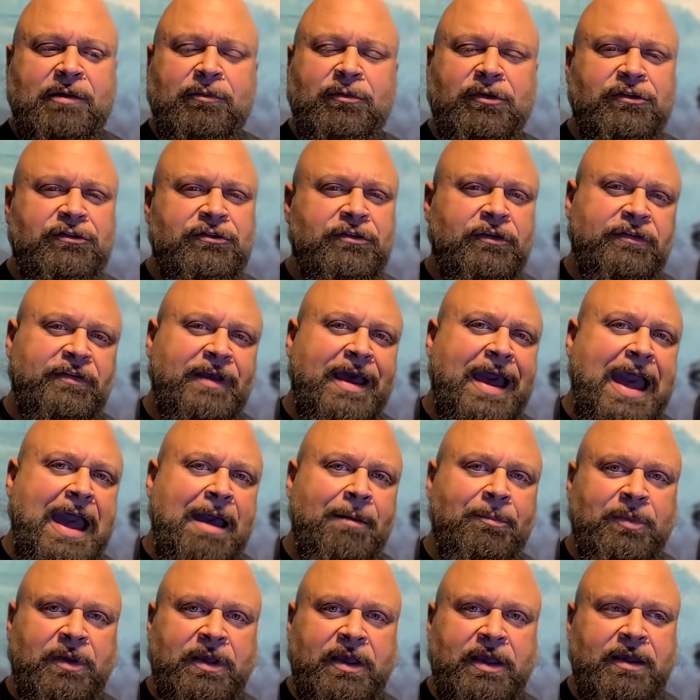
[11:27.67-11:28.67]
was just
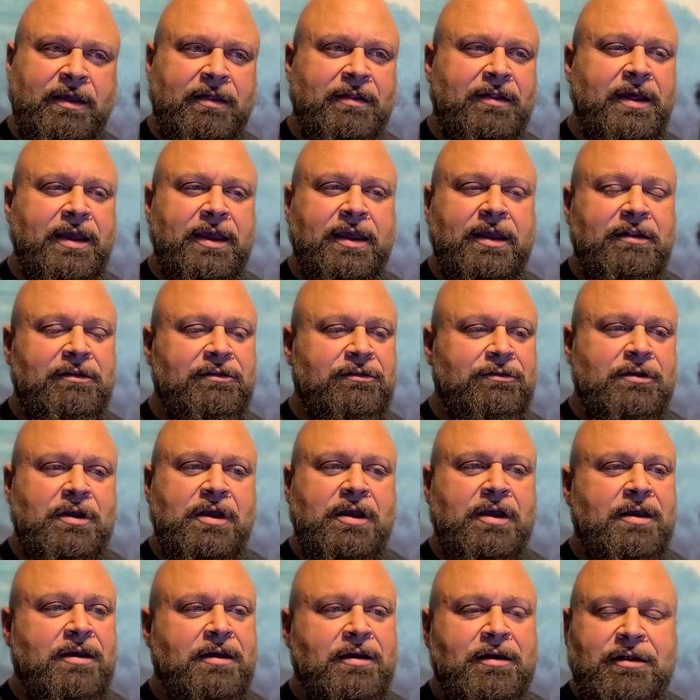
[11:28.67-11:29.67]
happy, like
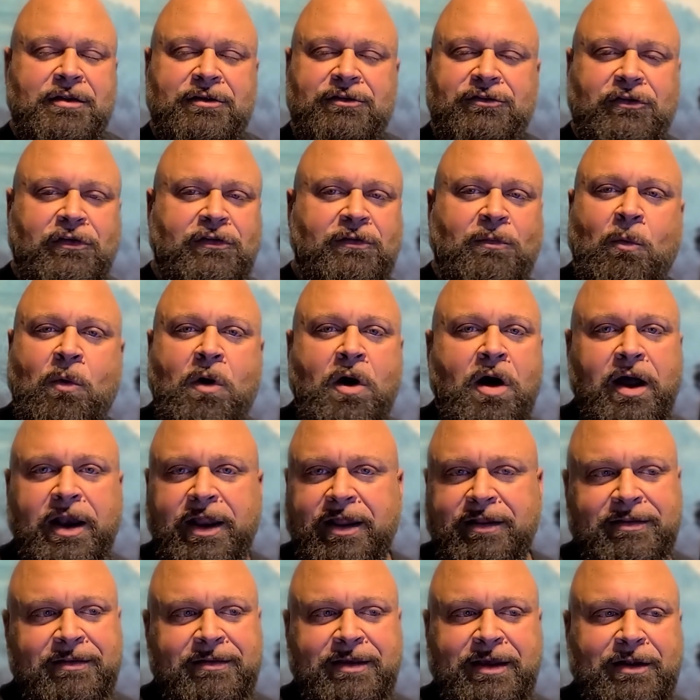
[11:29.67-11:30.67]
just
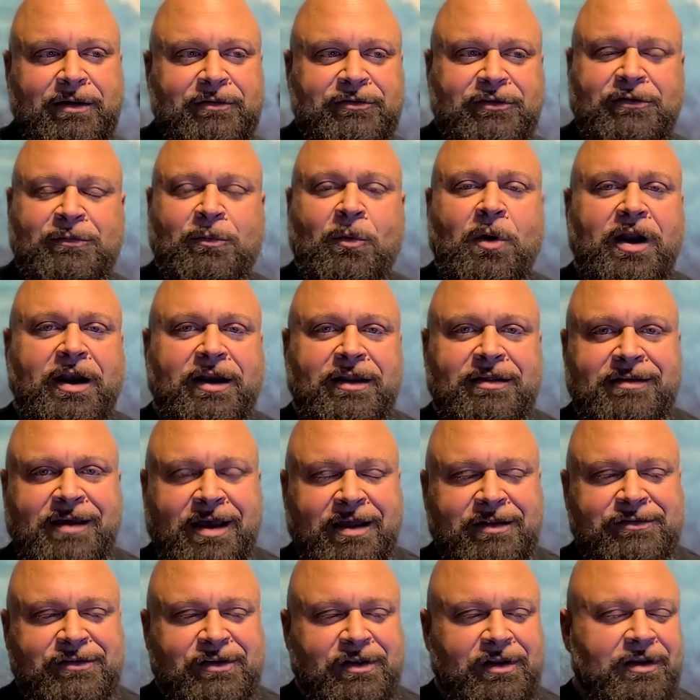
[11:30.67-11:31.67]
wanted
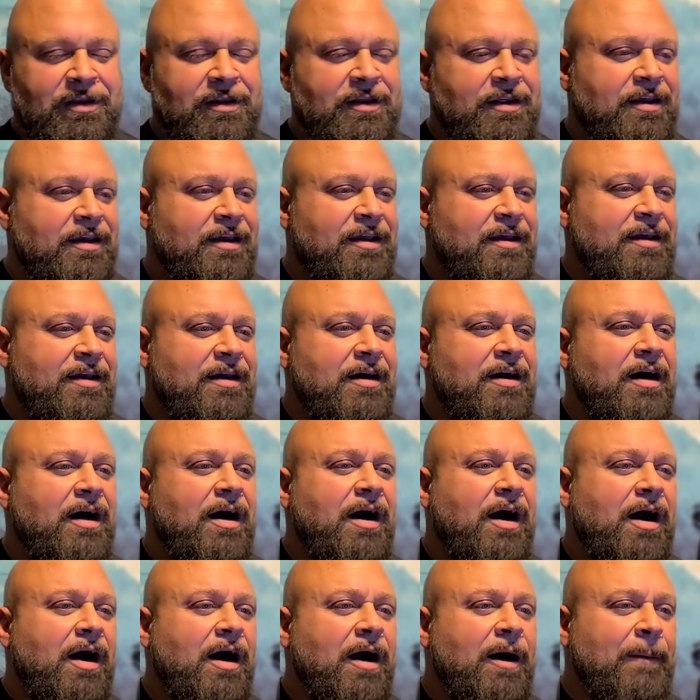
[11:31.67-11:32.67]
attention.
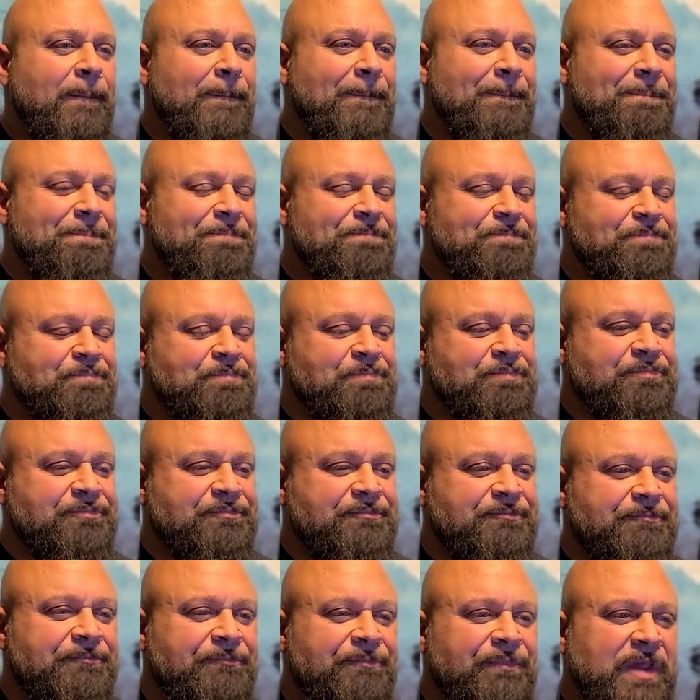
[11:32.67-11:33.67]

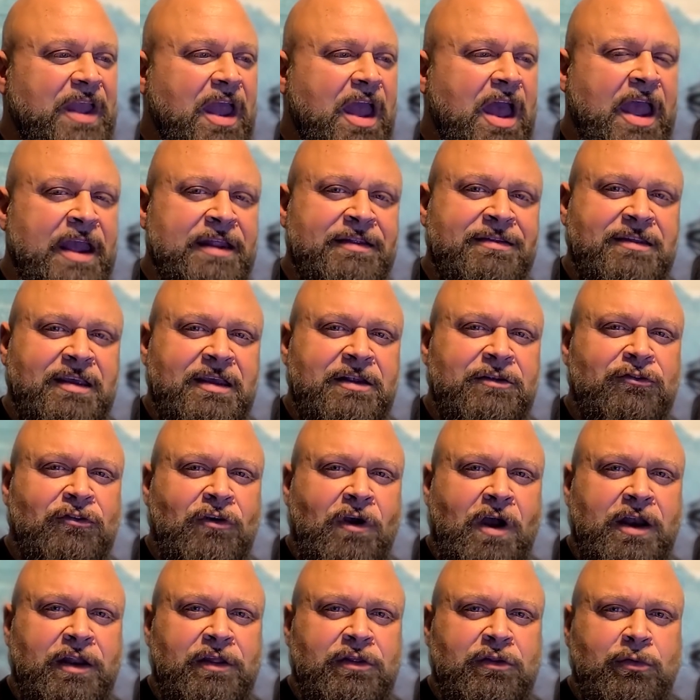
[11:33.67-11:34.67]
I did
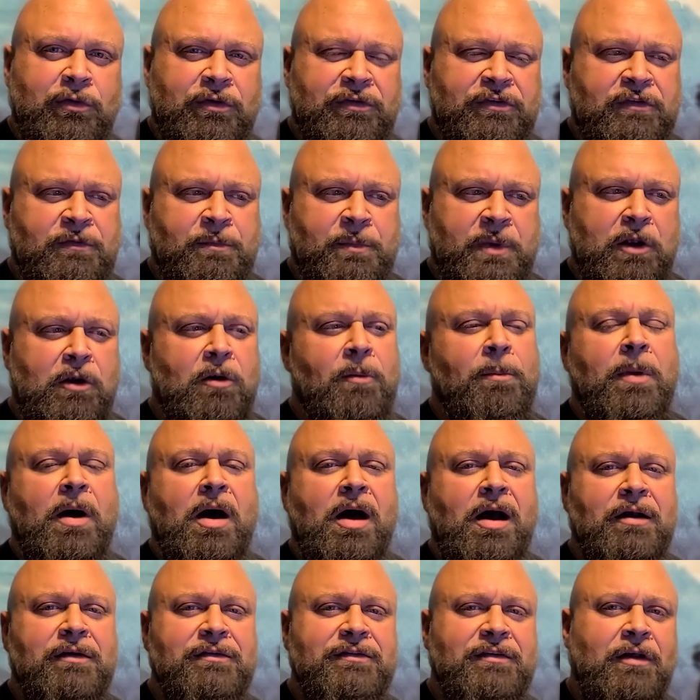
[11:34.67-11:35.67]
try to do a spirit
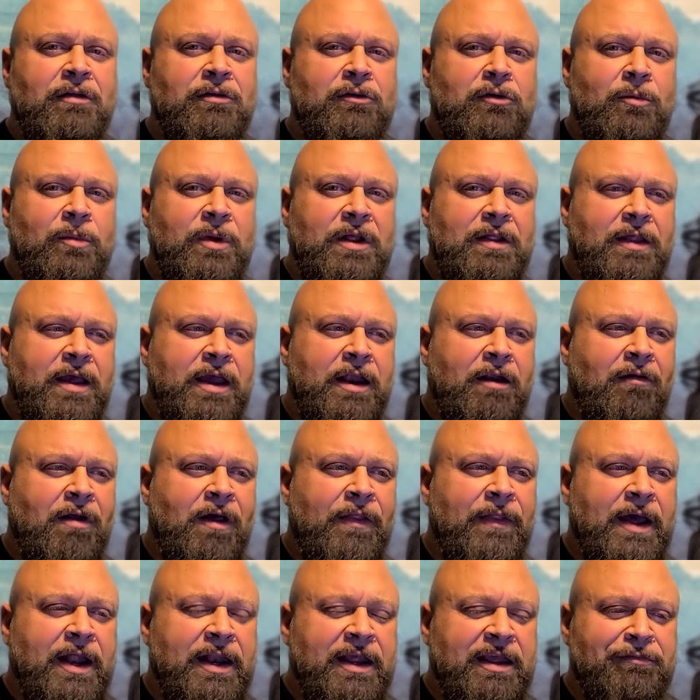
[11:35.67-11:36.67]
box a little bit later on
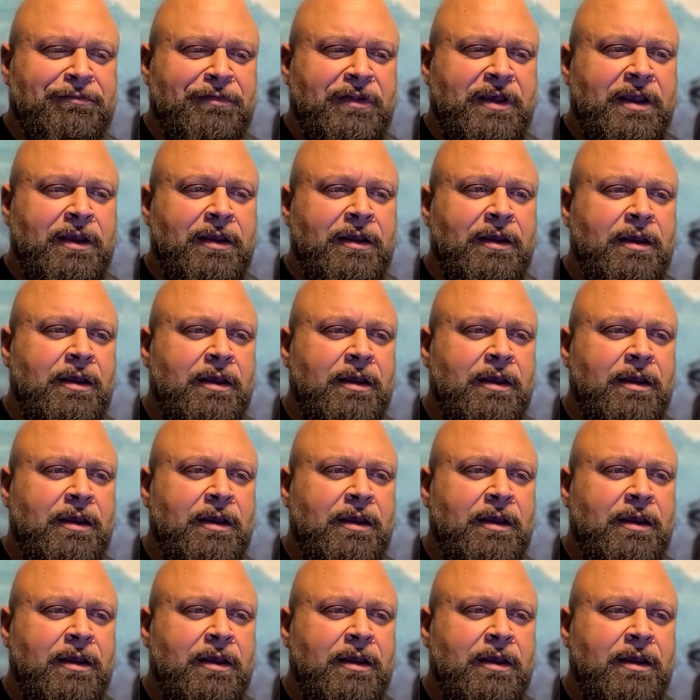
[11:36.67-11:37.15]
that evening